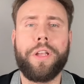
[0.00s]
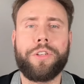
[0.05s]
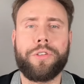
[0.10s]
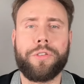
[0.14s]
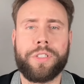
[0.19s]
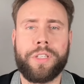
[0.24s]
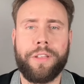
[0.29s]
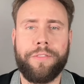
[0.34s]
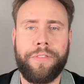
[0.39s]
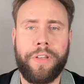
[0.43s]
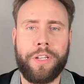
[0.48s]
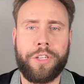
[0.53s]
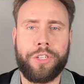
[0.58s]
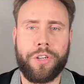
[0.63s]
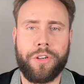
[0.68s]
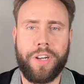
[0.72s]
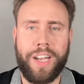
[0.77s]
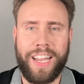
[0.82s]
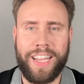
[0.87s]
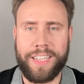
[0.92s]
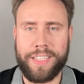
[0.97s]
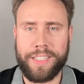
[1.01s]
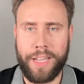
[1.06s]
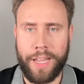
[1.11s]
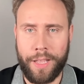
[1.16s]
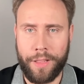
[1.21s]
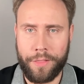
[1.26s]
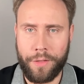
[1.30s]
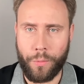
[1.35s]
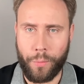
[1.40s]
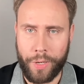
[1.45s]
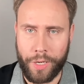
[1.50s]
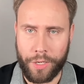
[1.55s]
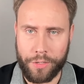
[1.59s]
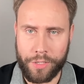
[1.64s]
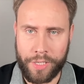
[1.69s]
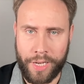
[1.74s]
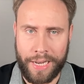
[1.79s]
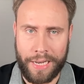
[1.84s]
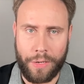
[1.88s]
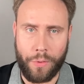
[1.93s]
interesting feature is in the rear
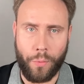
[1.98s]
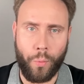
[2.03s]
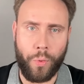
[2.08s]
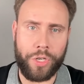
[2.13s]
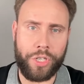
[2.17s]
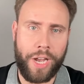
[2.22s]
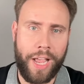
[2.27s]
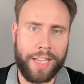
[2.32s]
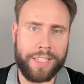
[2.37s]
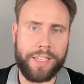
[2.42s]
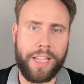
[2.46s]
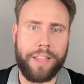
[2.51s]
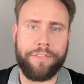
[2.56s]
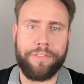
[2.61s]
seat, which has a